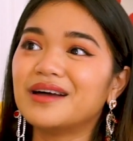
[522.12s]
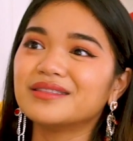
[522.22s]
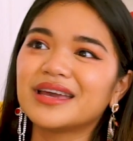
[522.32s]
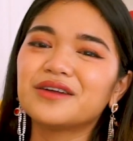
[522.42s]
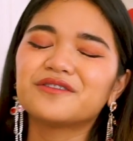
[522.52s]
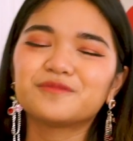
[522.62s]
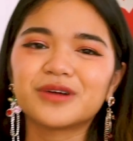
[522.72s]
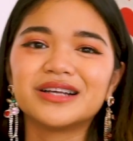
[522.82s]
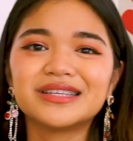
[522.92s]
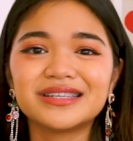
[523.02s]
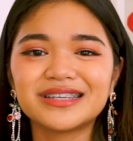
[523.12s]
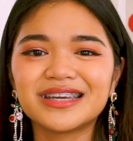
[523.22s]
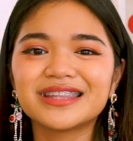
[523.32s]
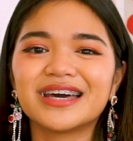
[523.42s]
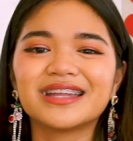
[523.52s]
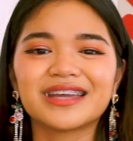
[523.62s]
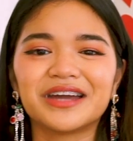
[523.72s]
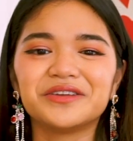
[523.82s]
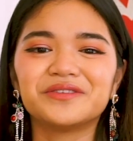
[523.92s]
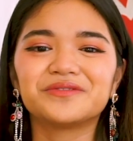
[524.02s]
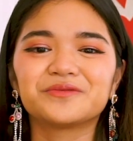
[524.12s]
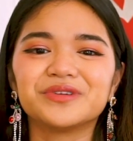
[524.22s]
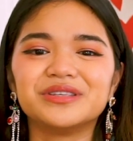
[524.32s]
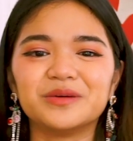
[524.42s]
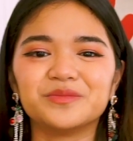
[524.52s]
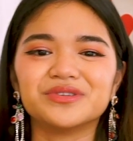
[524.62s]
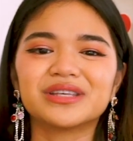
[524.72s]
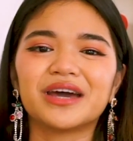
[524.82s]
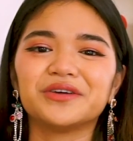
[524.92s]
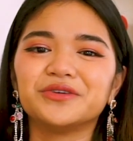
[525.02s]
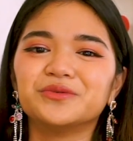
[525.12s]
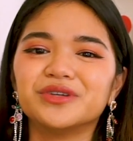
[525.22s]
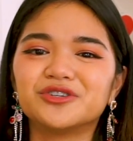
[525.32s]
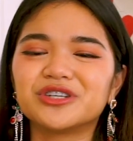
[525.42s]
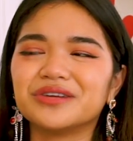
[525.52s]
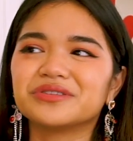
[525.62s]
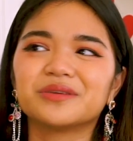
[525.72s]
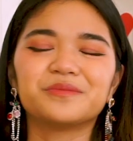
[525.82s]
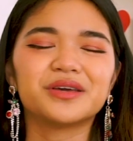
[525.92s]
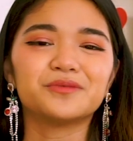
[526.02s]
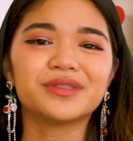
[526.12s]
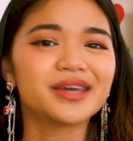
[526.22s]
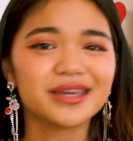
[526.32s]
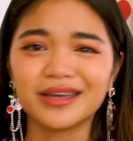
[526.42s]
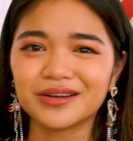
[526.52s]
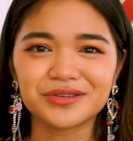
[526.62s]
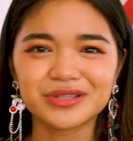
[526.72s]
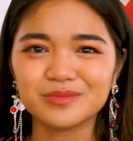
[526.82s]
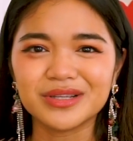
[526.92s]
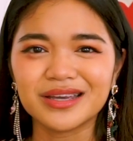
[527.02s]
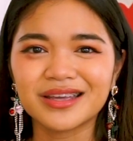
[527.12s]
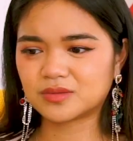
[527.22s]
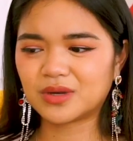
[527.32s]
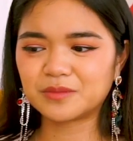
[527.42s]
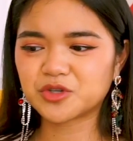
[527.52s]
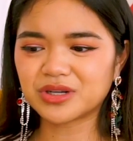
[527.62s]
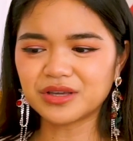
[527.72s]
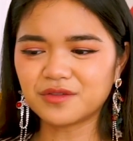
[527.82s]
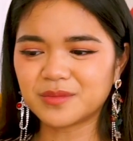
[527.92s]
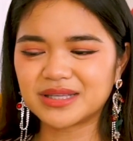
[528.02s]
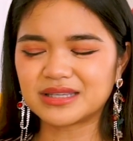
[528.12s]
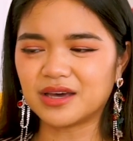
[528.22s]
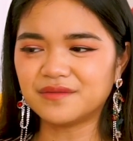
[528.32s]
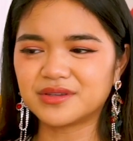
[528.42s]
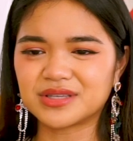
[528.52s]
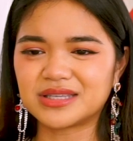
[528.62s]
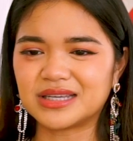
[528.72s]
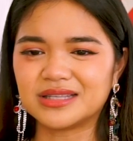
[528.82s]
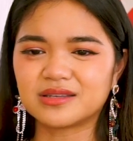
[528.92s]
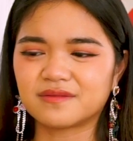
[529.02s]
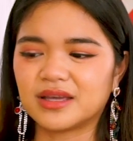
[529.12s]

layer of processing that kind of resembles how you would share something with like a younger sibling. When I'm journaling for myself, there's a sense of